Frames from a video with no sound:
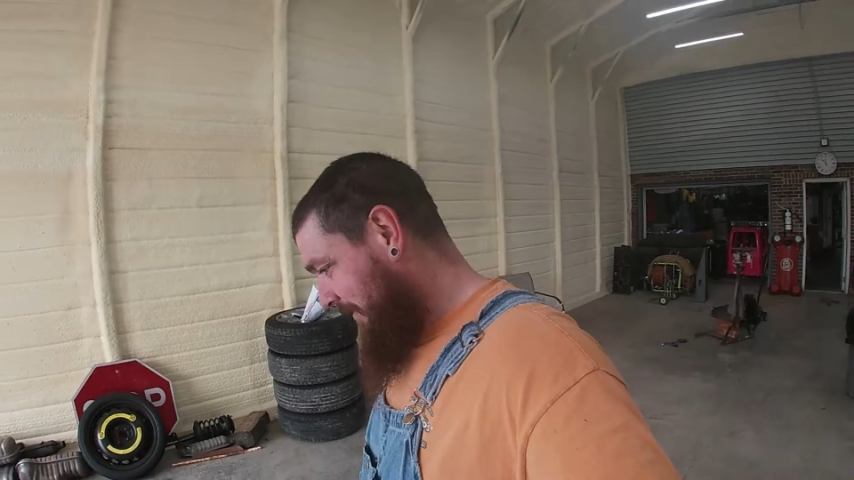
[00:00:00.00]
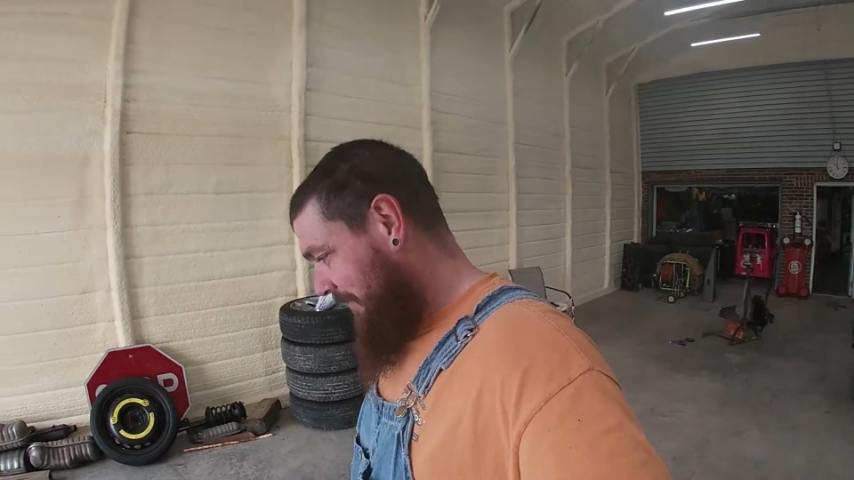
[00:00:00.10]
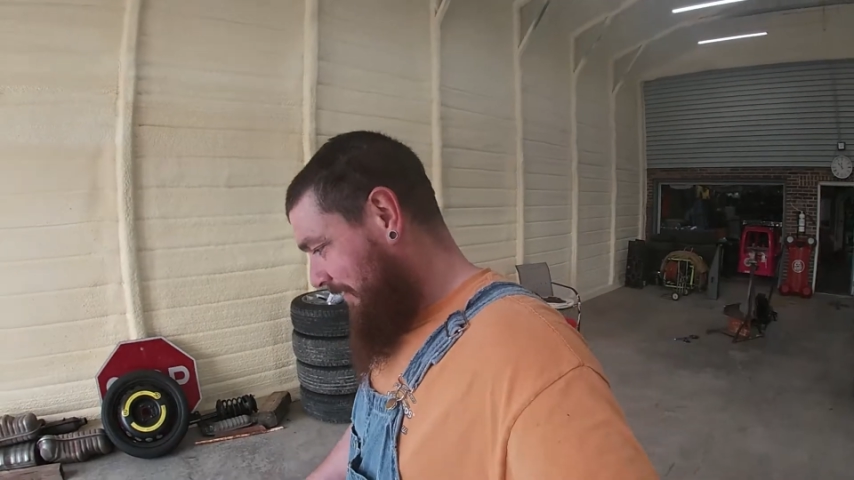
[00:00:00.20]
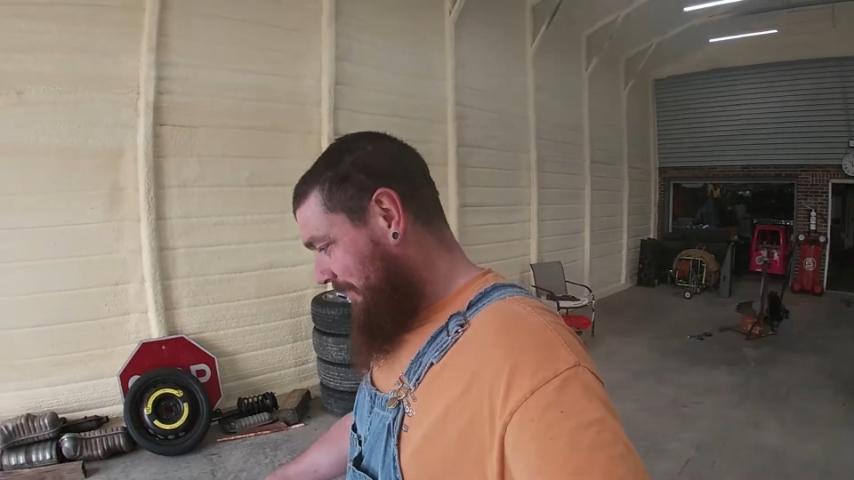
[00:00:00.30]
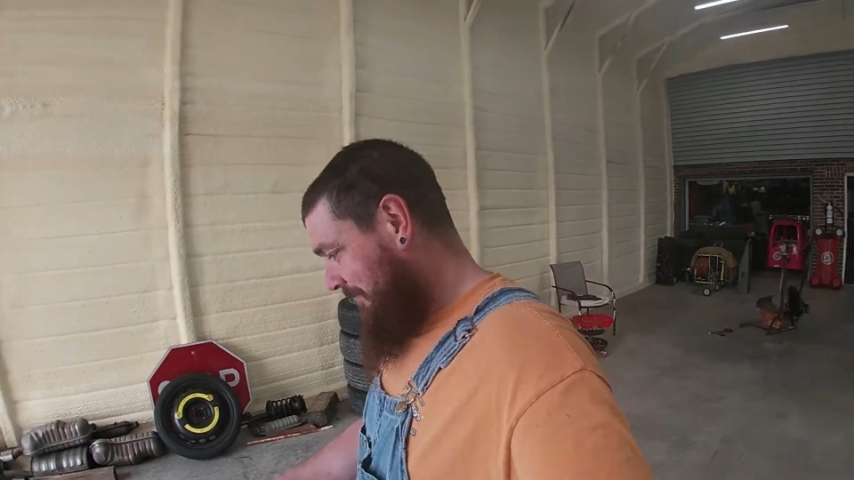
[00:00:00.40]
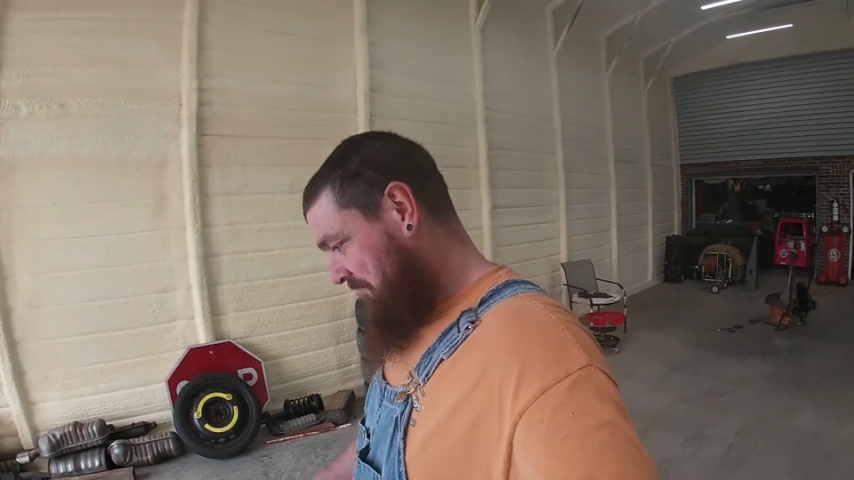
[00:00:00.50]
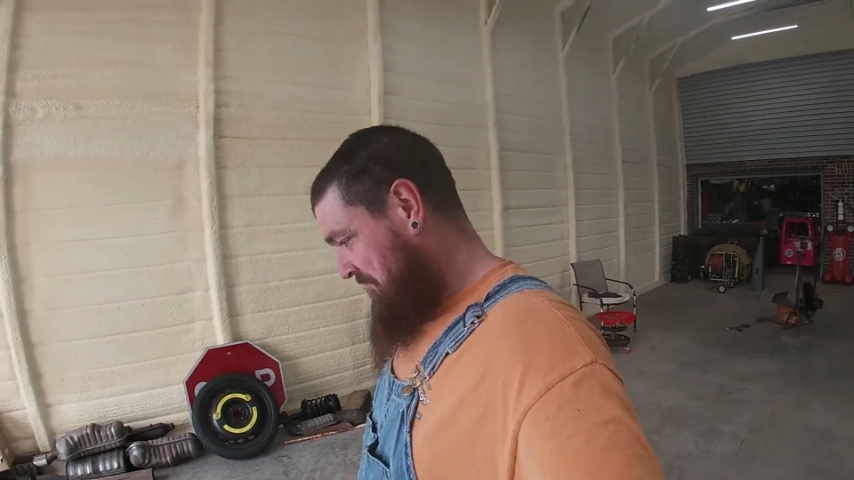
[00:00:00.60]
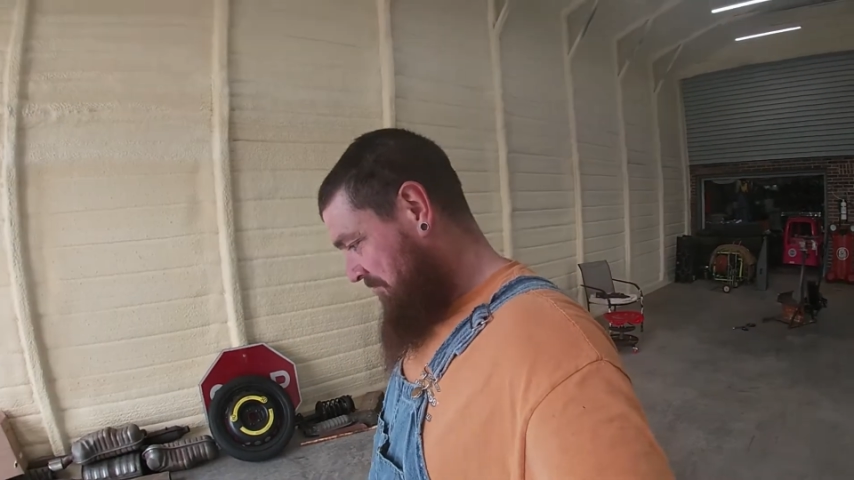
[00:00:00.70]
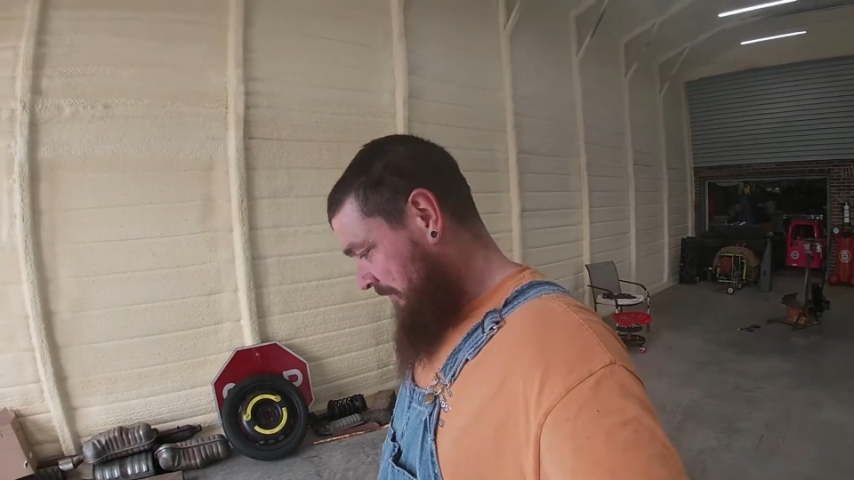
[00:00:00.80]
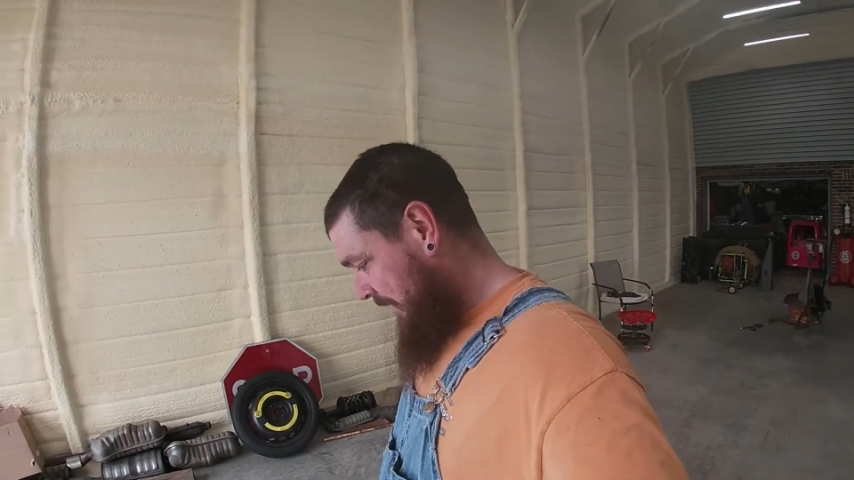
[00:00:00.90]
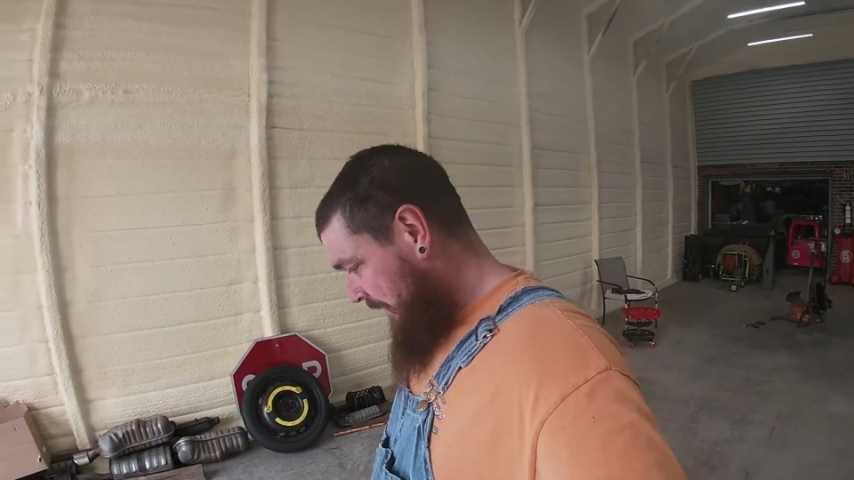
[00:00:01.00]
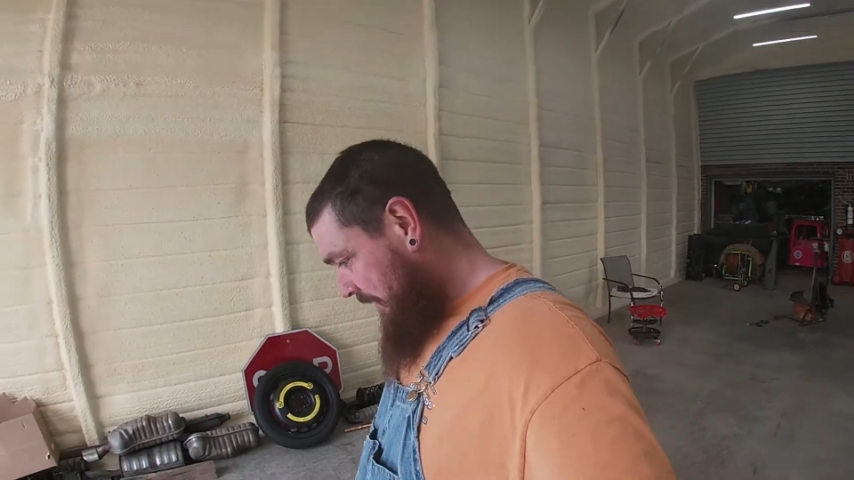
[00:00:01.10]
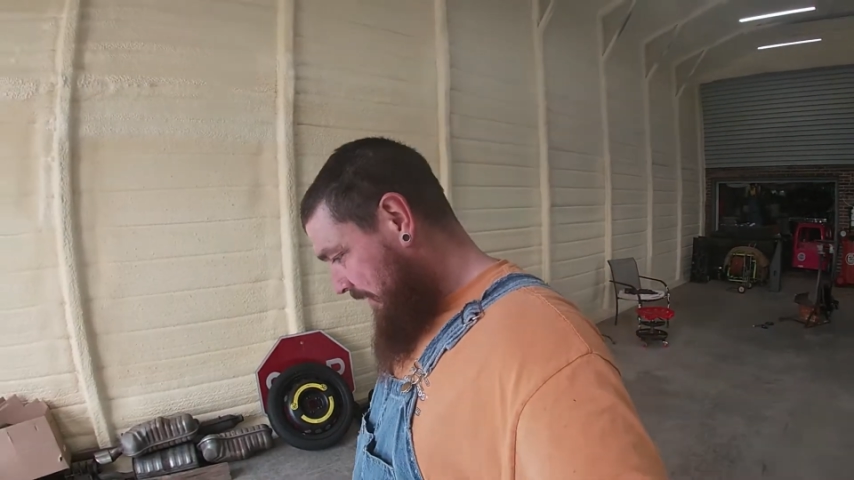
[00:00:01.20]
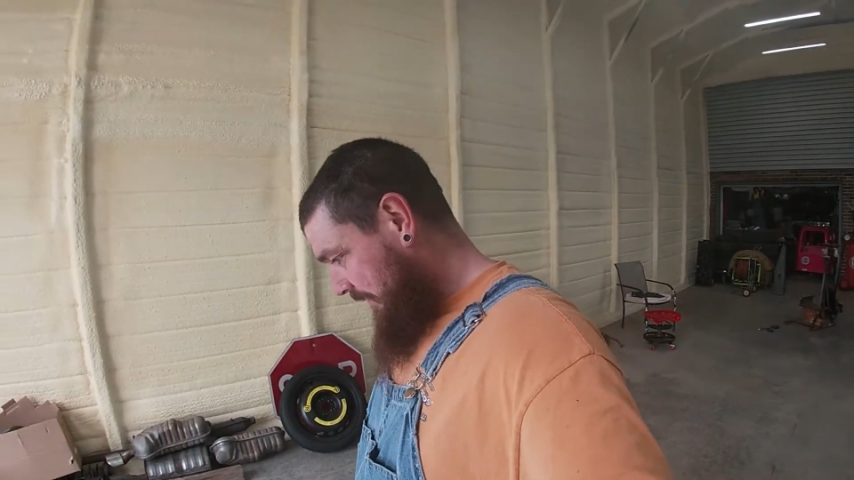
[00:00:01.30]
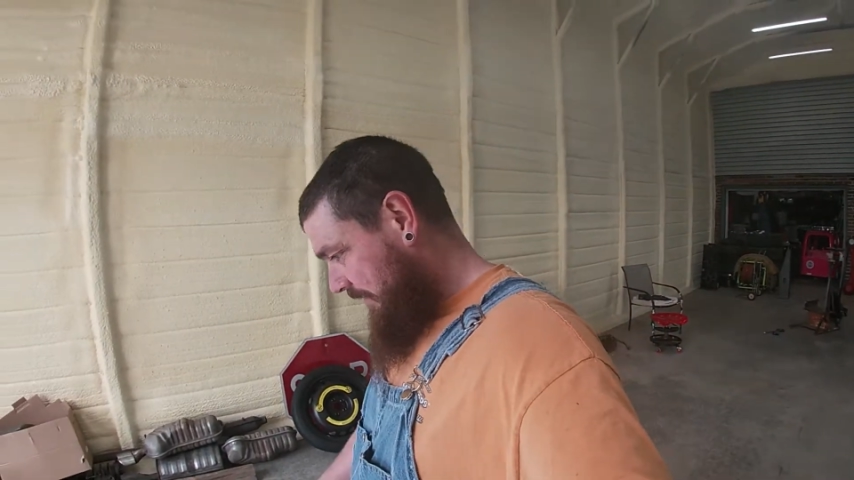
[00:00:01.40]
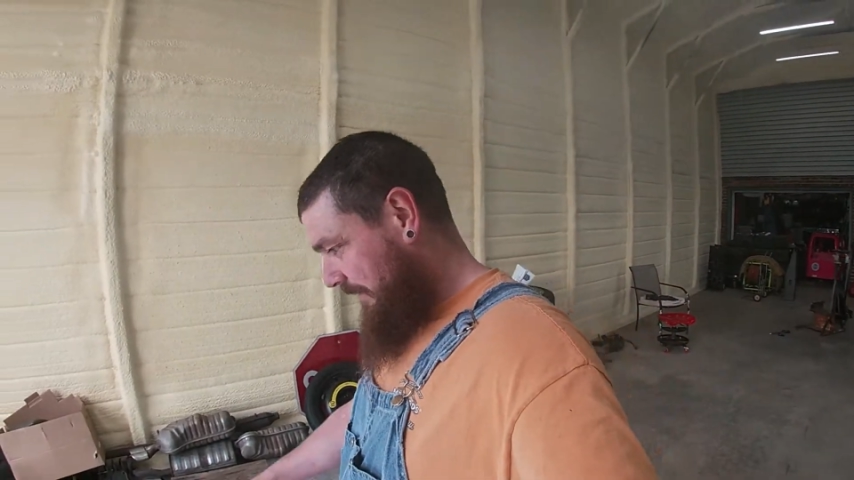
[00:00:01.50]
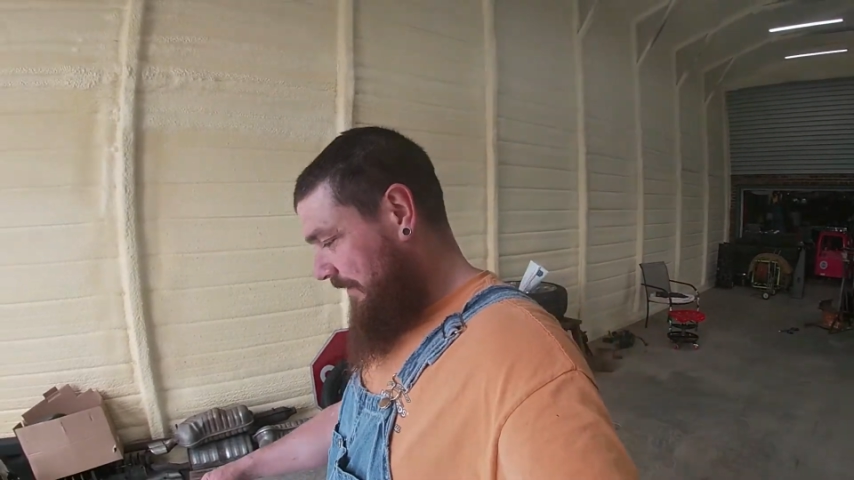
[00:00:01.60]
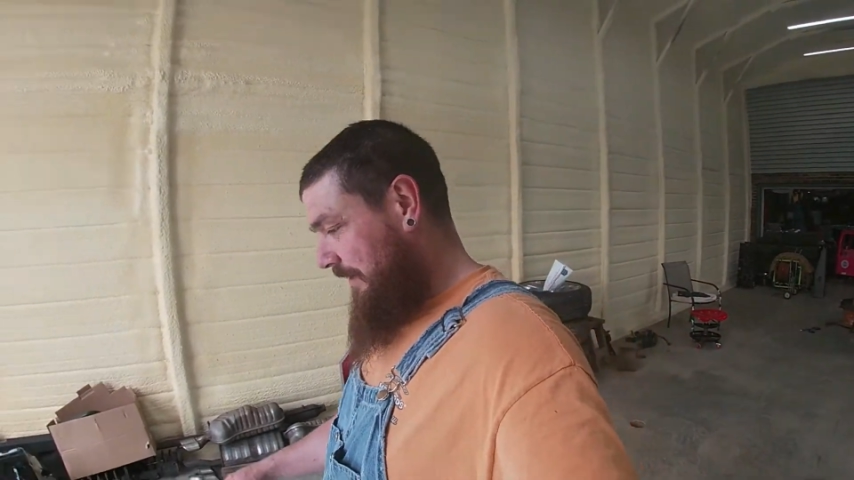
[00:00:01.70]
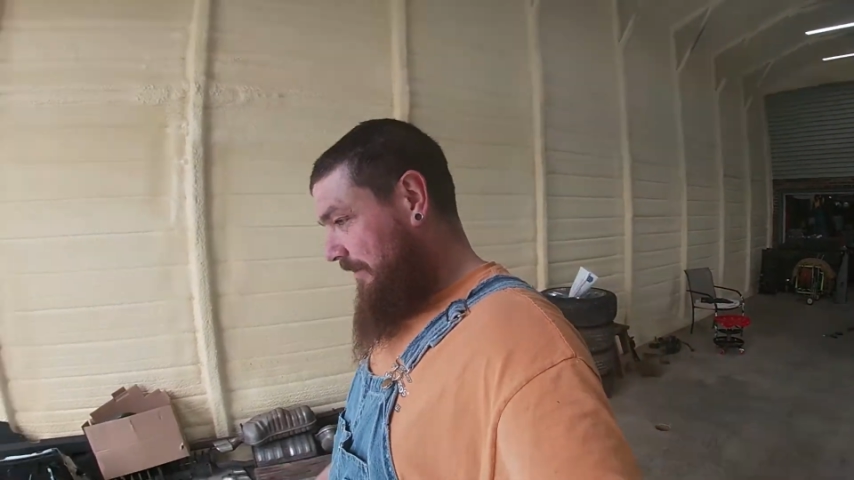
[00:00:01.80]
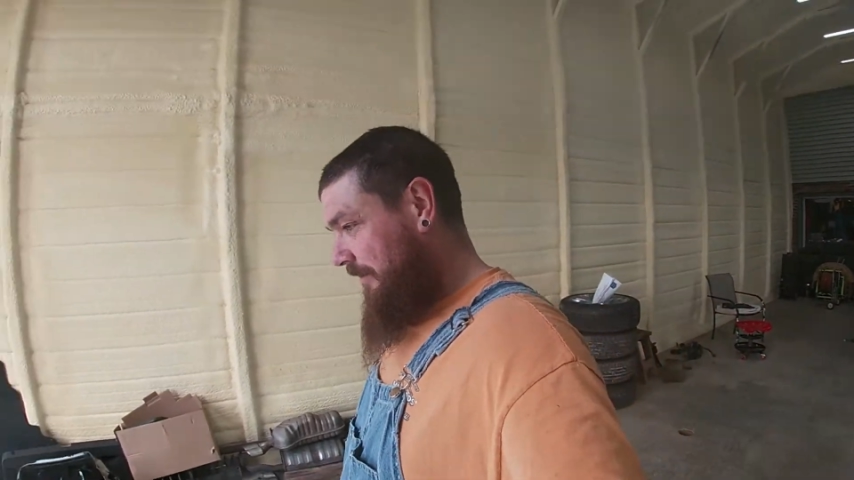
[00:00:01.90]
You know, not that